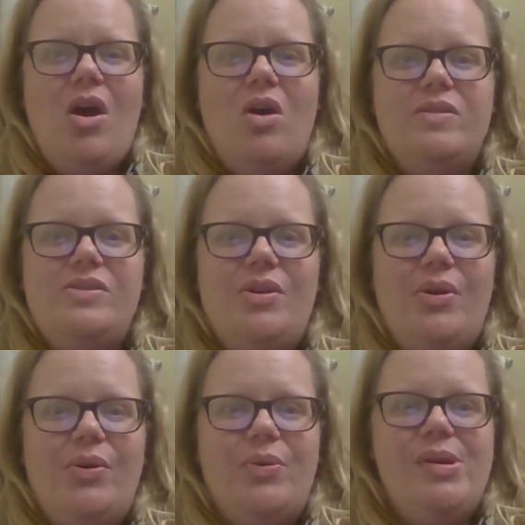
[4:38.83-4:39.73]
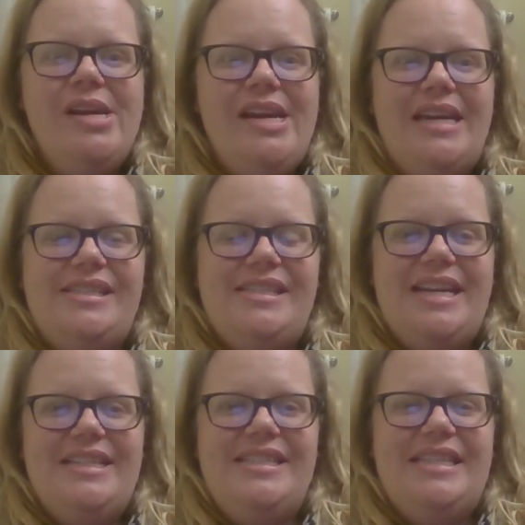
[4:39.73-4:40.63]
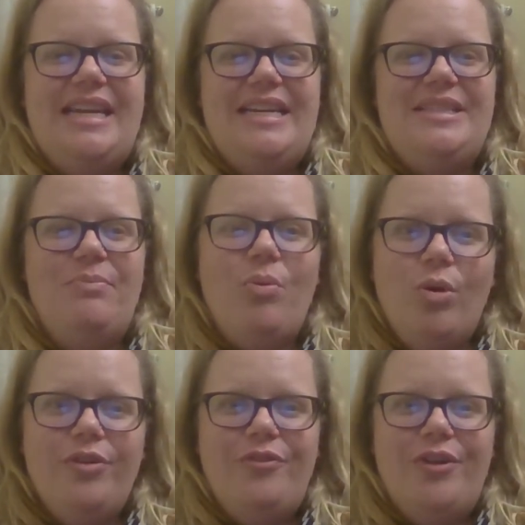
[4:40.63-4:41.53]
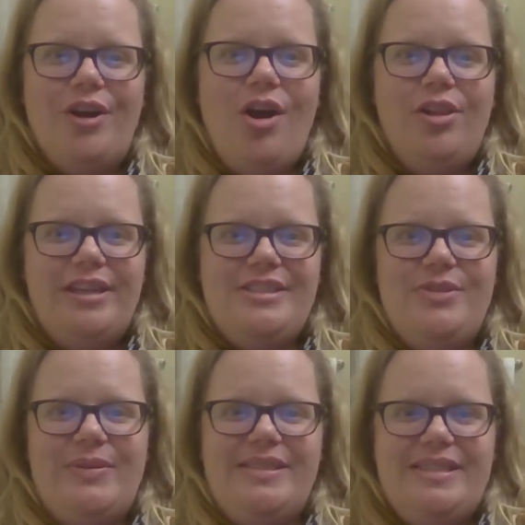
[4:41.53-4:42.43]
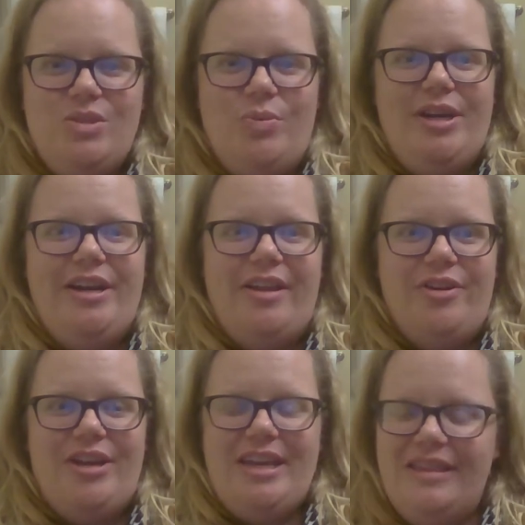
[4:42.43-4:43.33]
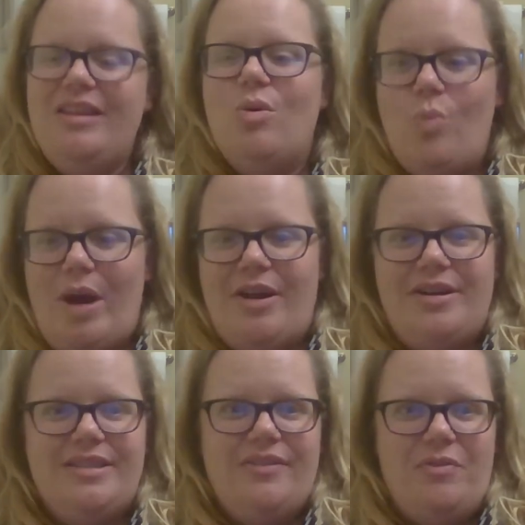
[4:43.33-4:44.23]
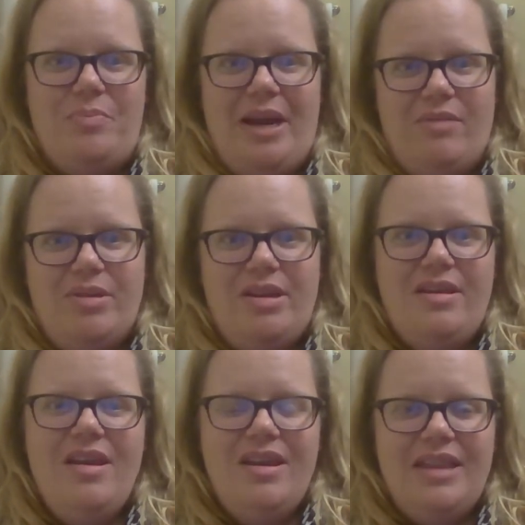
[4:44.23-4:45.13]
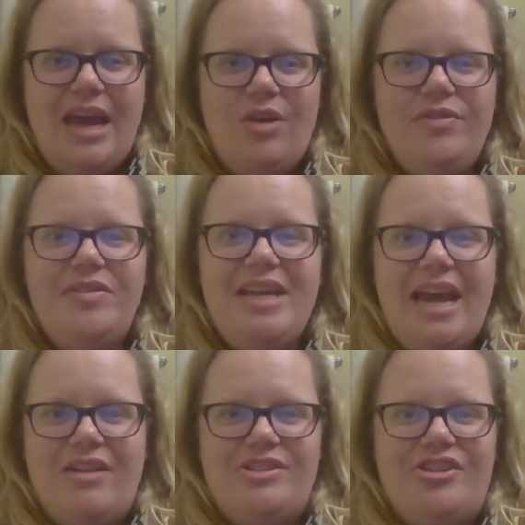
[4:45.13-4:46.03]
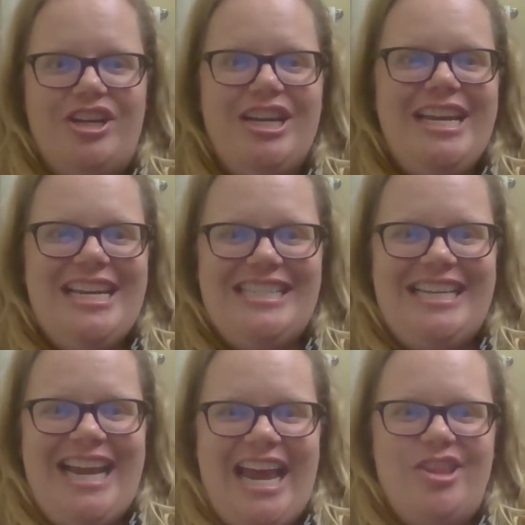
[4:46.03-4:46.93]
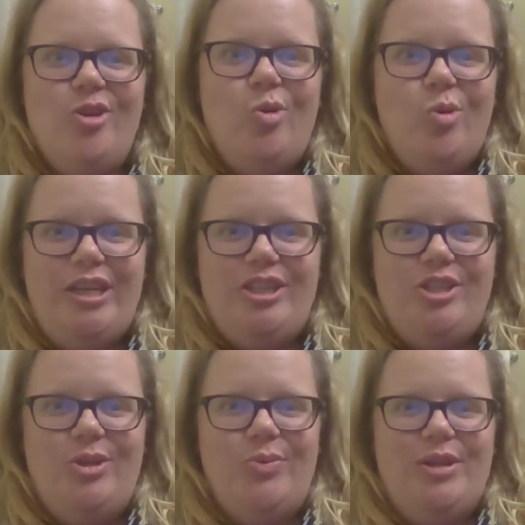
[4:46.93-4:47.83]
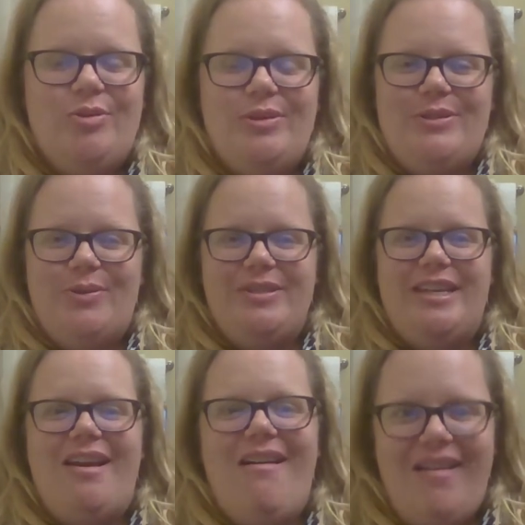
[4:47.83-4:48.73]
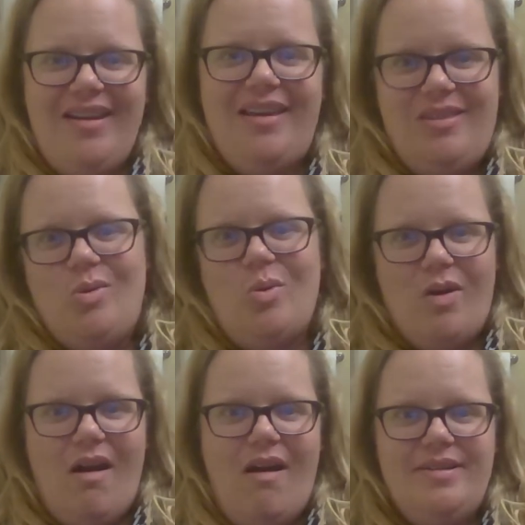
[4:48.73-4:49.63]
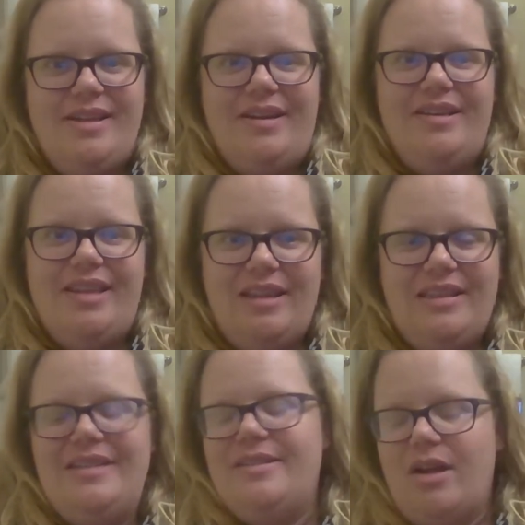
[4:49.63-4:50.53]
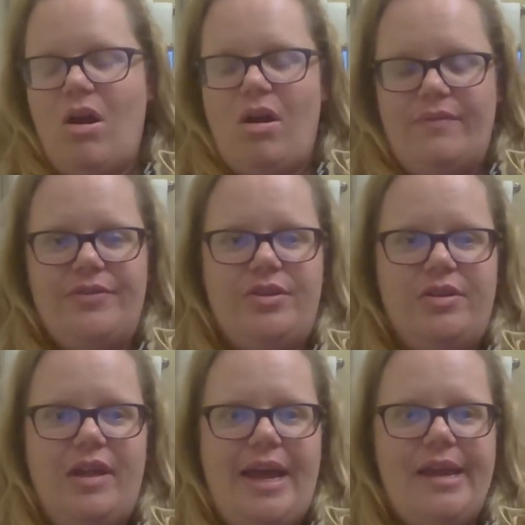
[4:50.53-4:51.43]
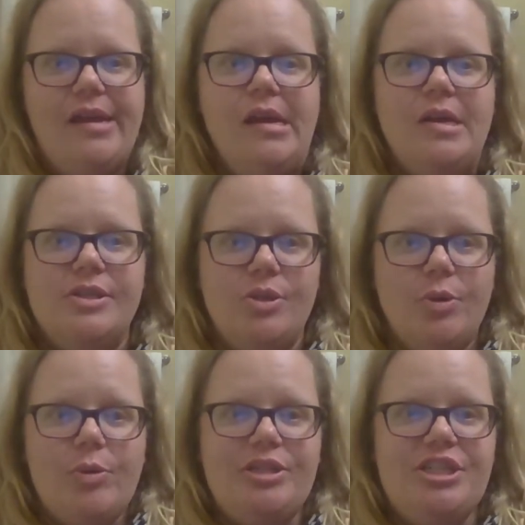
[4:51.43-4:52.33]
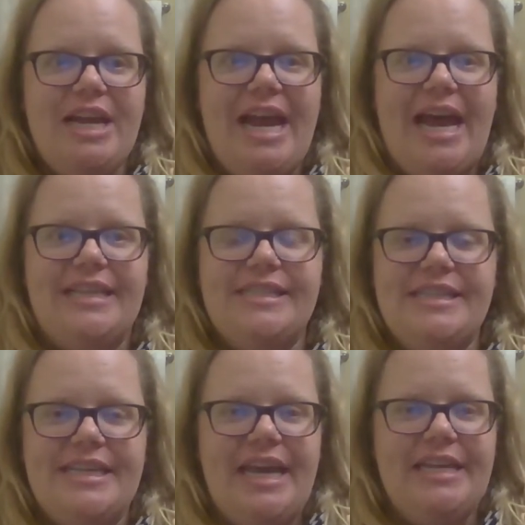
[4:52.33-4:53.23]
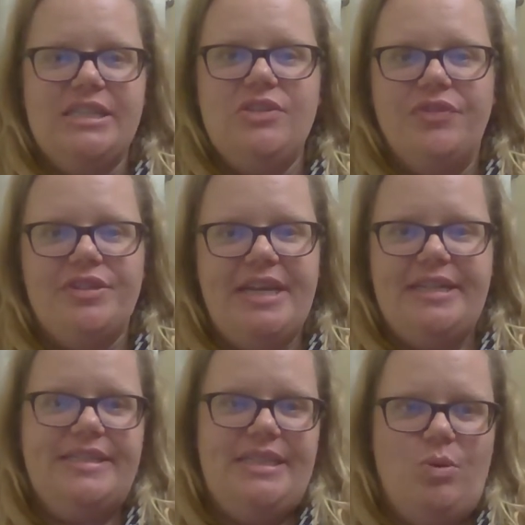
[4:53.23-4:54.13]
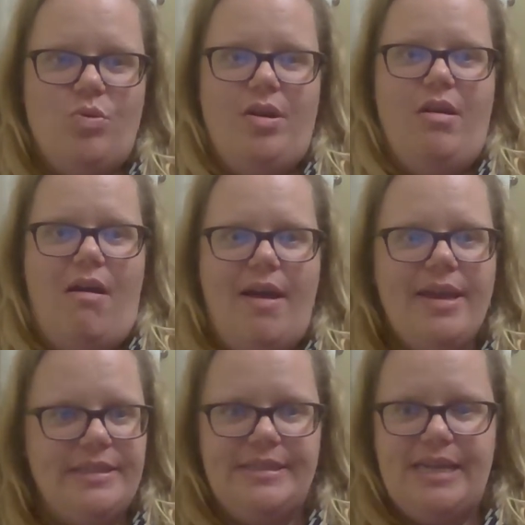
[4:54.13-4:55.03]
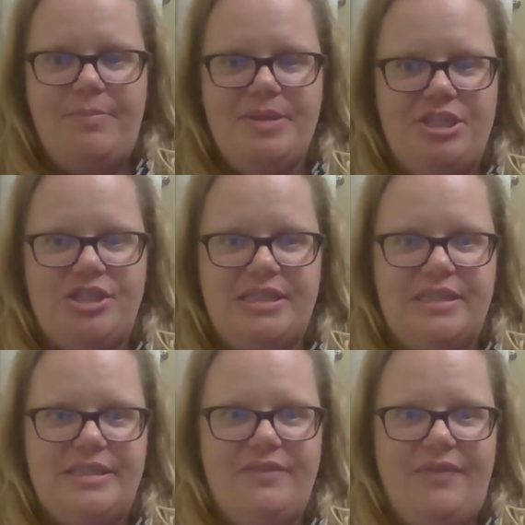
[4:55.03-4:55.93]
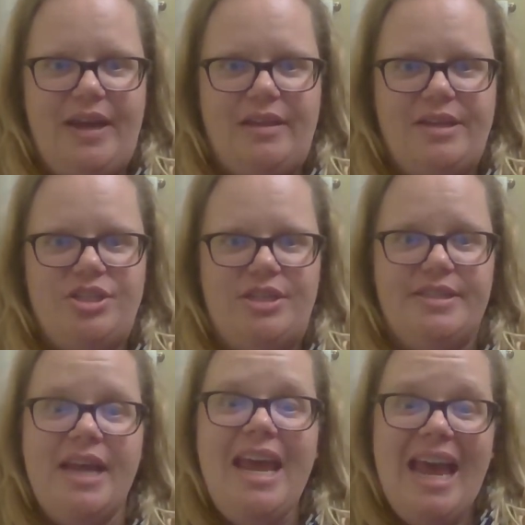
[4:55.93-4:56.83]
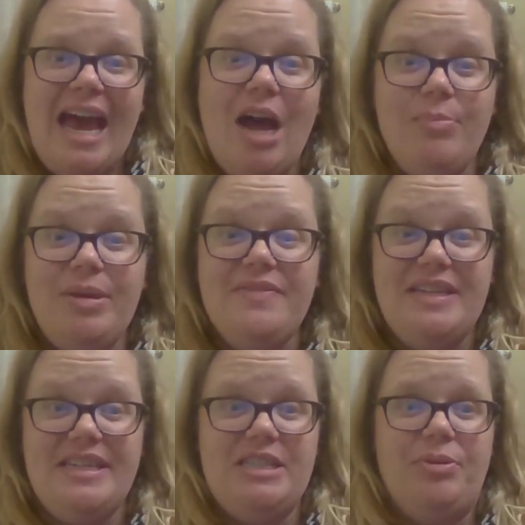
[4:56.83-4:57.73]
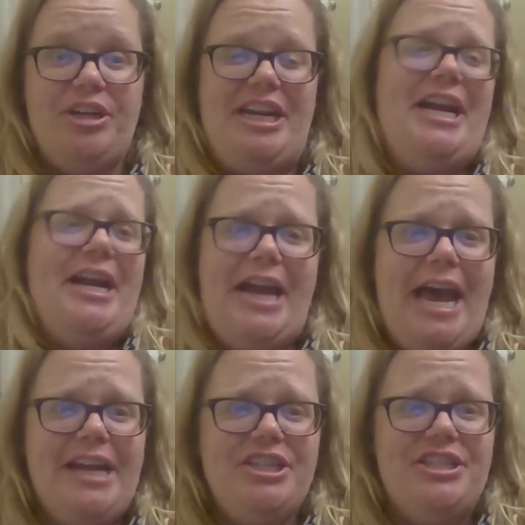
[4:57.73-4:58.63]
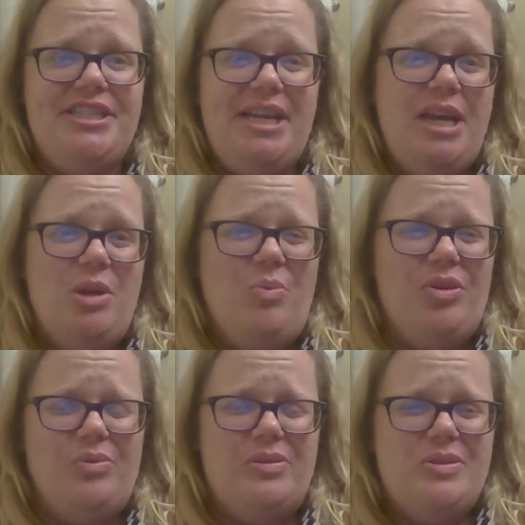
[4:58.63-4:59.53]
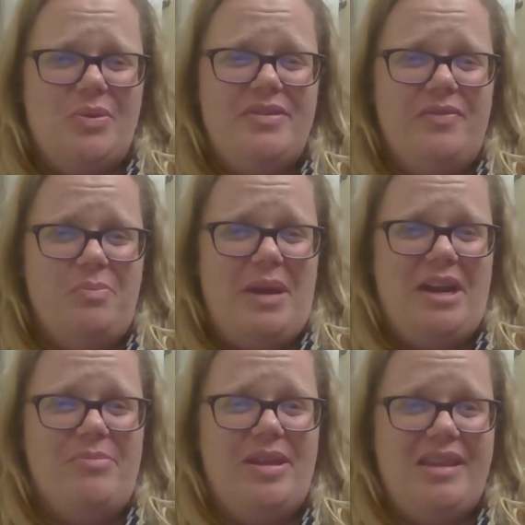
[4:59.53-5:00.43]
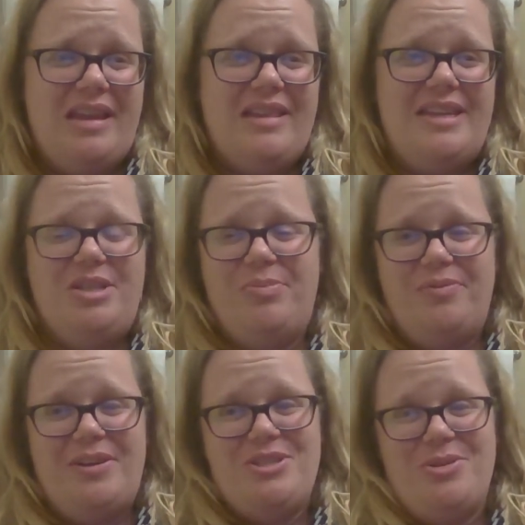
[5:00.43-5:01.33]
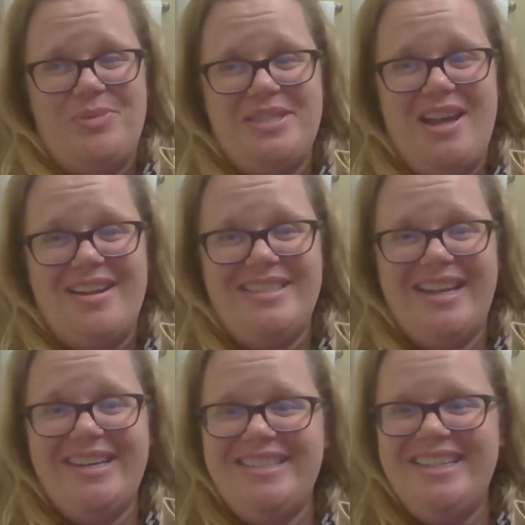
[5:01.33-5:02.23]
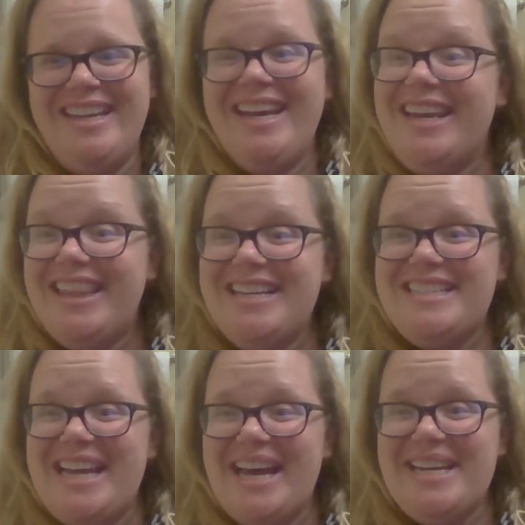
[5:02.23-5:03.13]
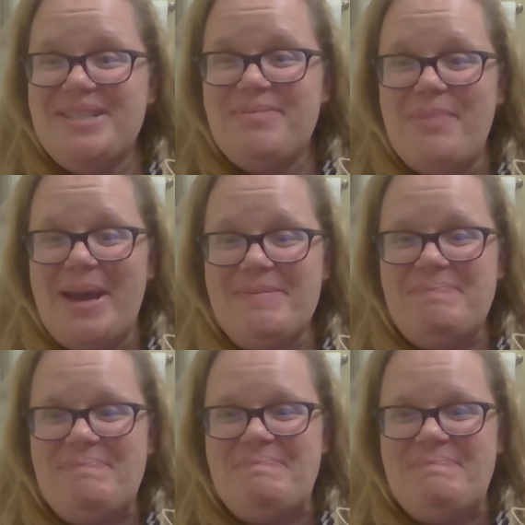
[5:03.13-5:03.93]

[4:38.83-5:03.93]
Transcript: Also, it states that it's important for colleagues to assist one another in the awareness of impairment. The health of the counselor is an ethical issue when it results in unethical conduct that leads to harm for the client. So a question I had, since the cases for Tennessee were not in depth and just listed violations, how many of the disciplinary actions taken were the result of impairment that led to professional misconduct? Thanks, guys. Bye.